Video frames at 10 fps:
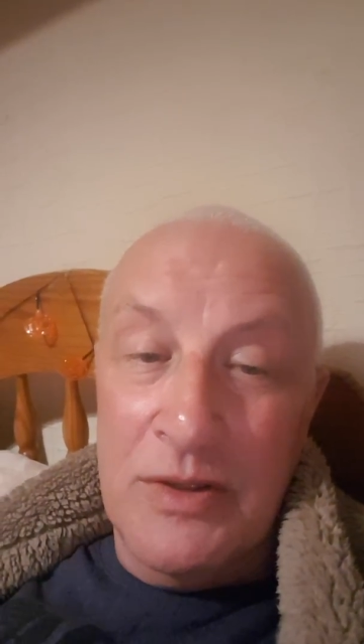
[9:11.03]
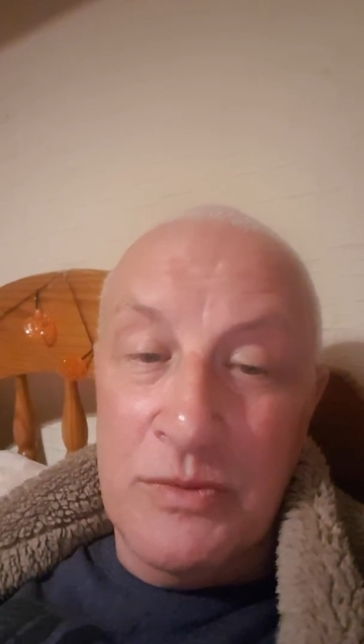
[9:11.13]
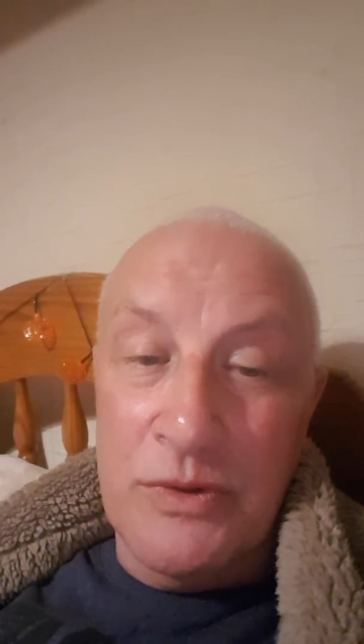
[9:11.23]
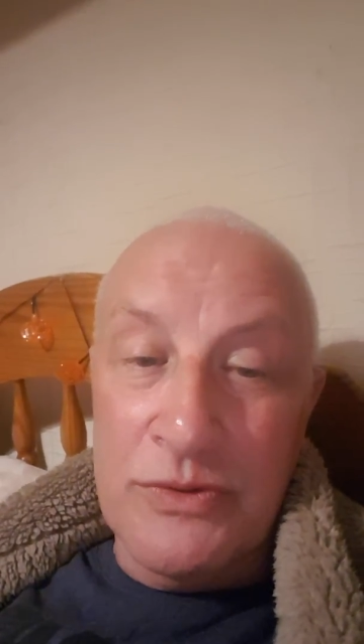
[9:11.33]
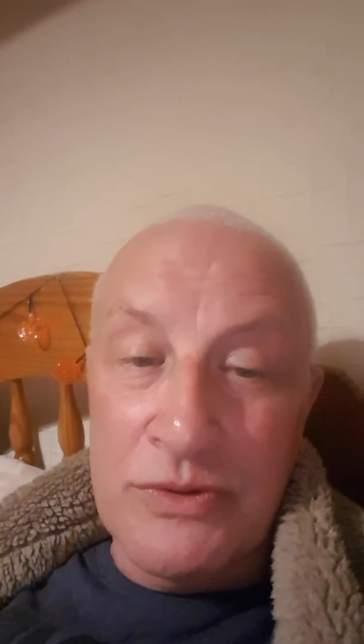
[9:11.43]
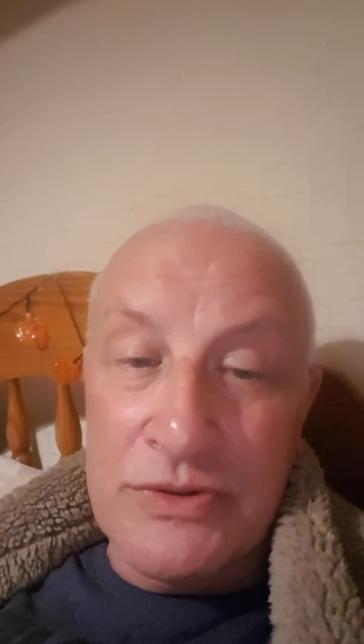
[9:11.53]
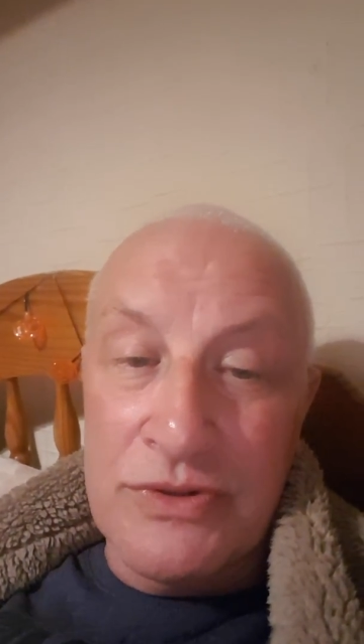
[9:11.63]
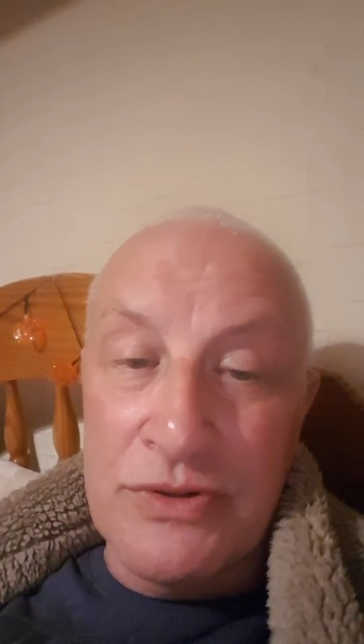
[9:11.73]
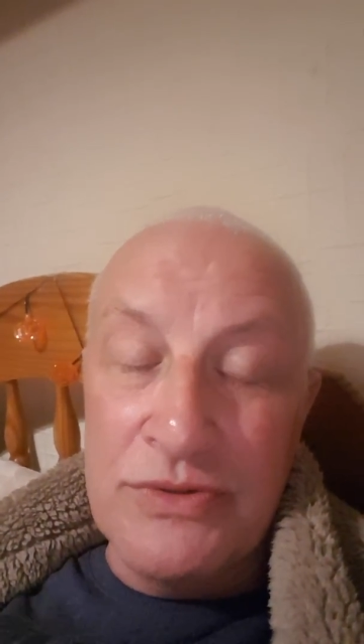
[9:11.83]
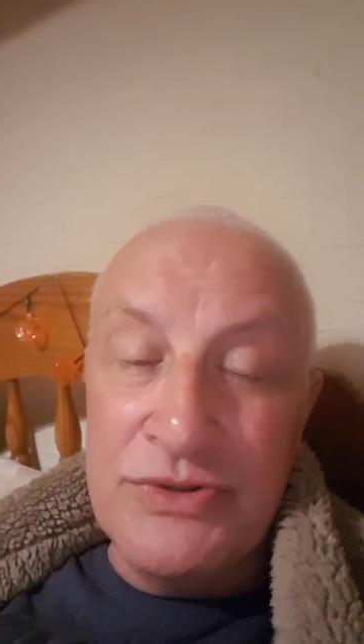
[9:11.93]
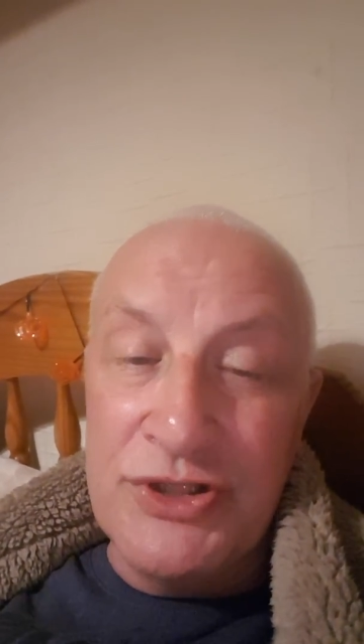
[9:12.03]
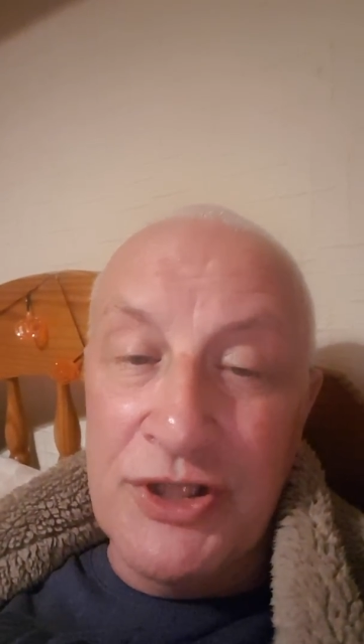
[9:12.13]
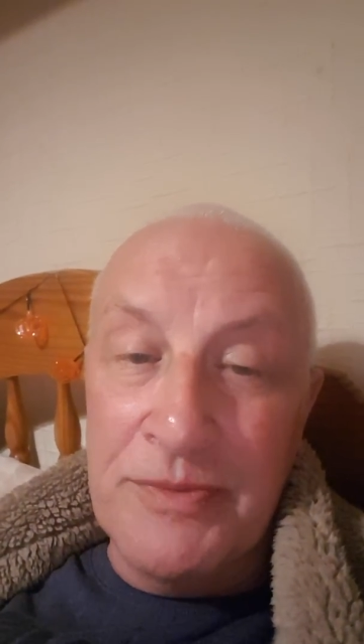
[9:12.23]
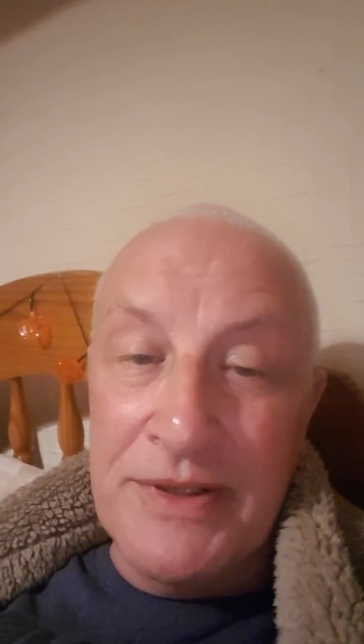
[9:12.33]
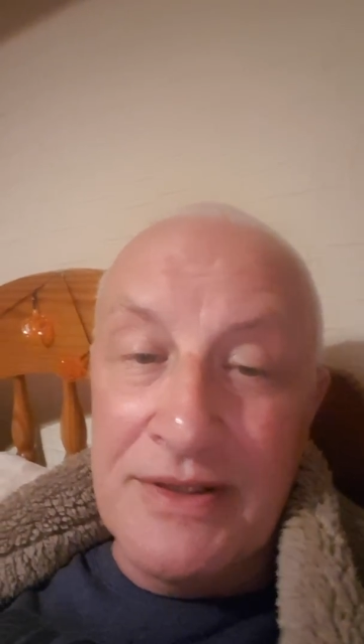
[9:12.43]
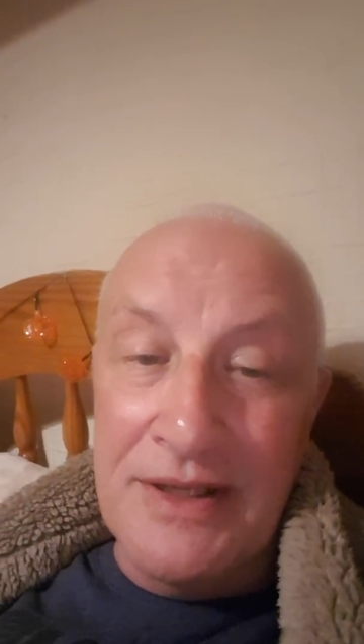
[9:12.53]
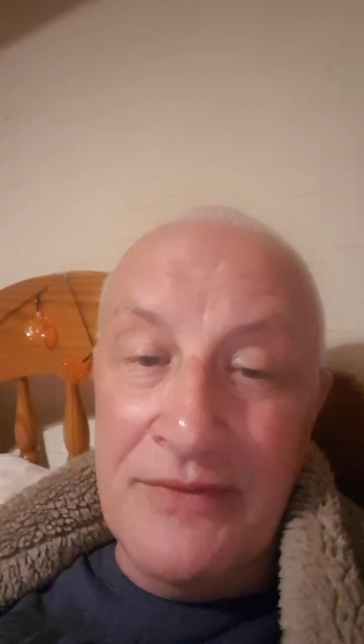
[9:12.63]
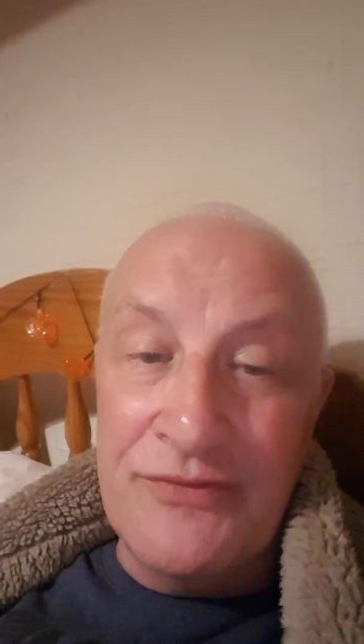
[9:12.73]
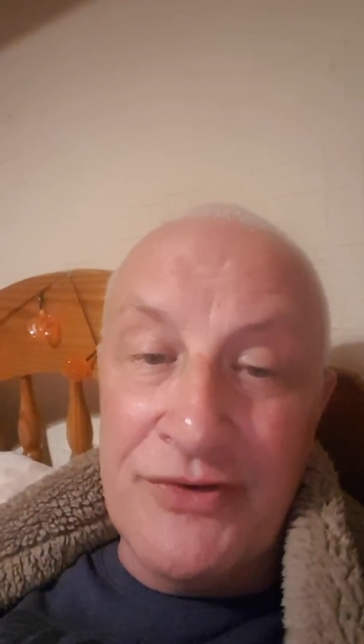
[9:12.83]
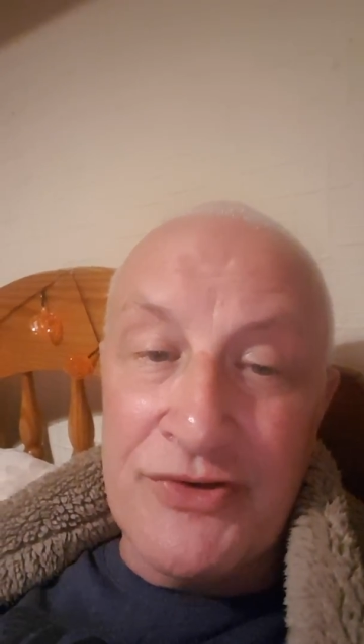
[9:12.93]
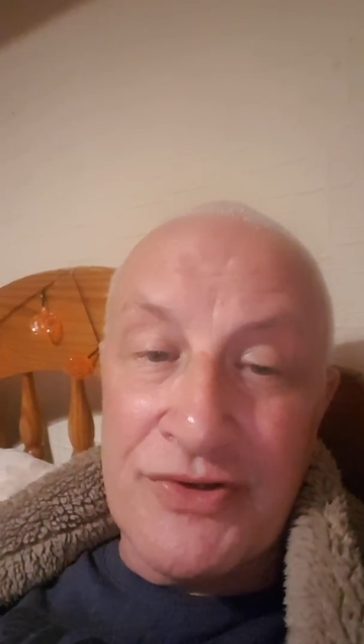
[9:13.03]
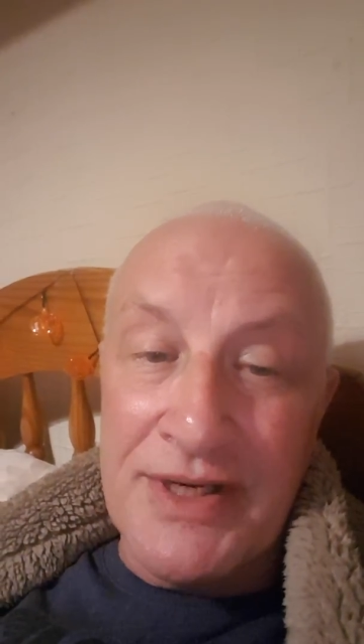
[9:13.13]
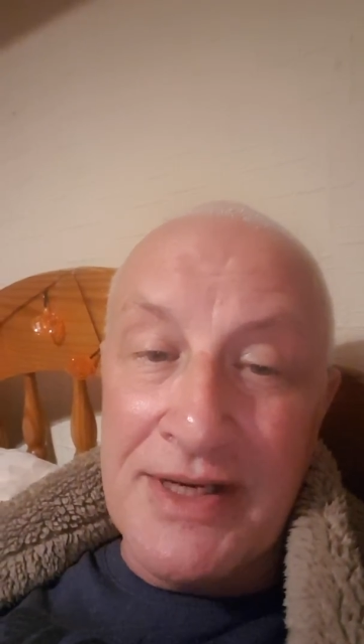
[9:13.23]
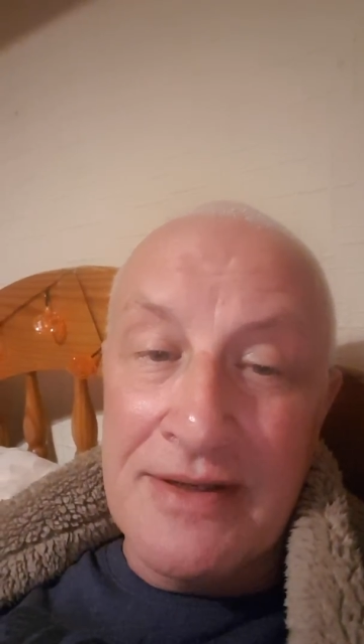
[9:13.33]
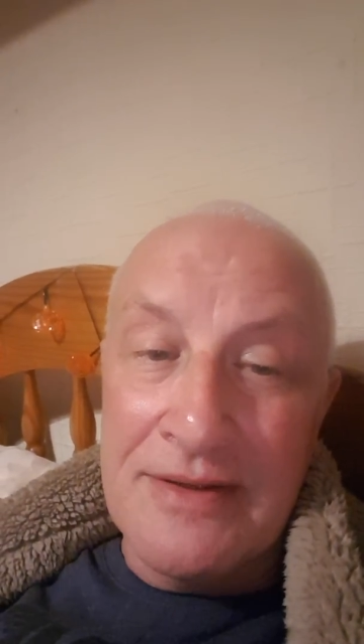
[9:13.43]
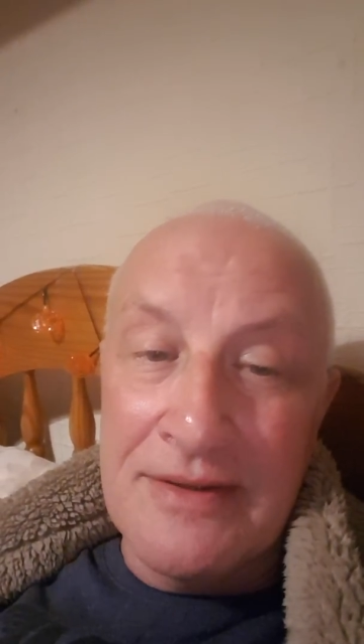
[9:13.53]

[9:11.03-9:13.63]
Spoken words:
World War II German infantry